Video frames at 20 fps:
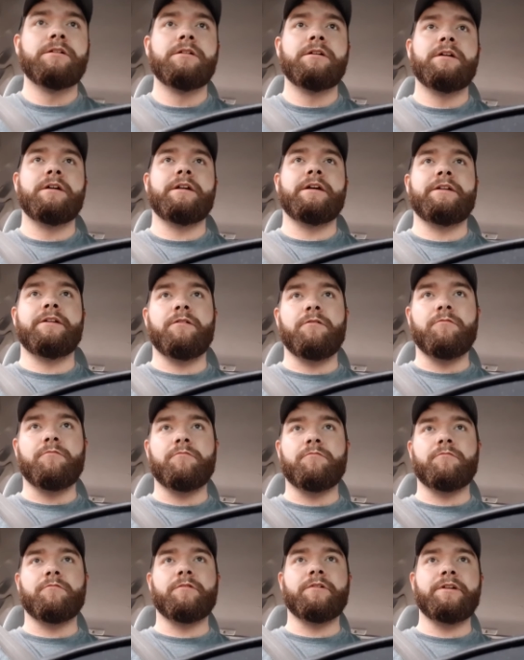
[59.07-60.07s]
And I
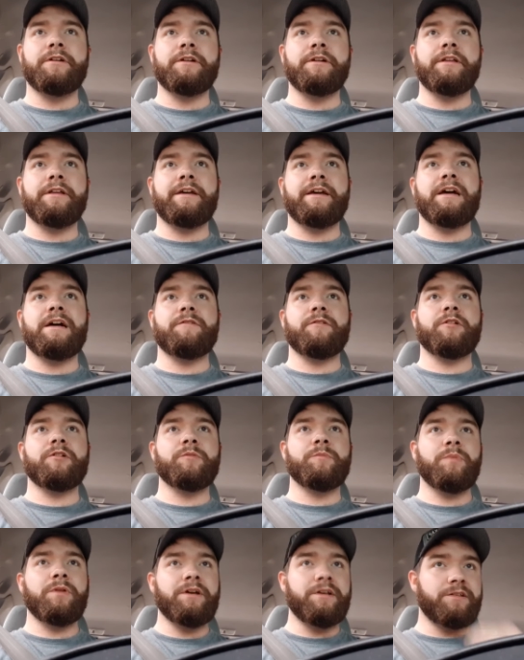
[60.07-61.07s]
don't really have a
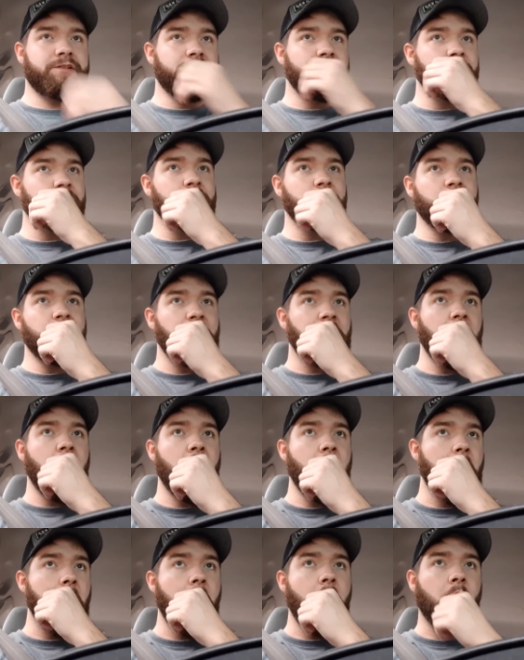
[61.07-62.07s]
good place to do any
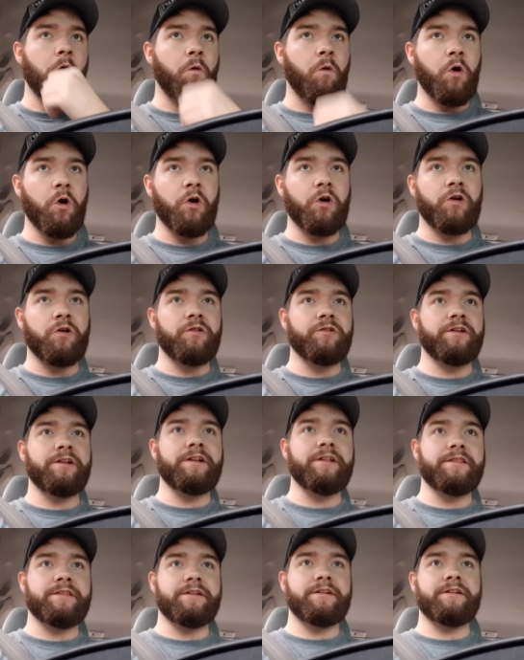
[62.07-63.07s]
kind of like work on
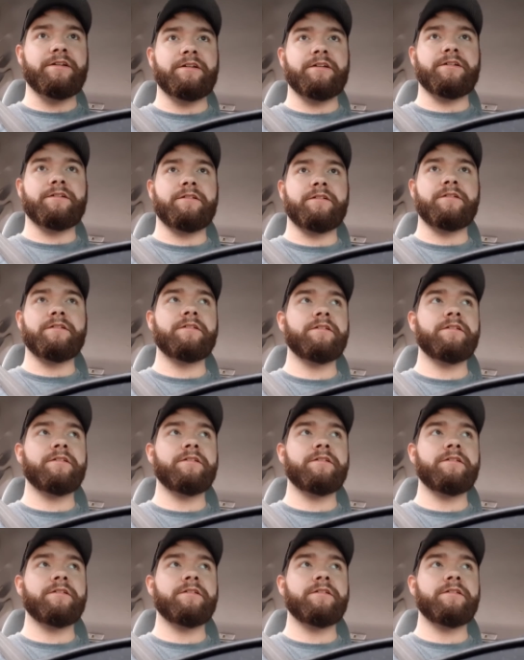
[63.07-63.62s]
anything, and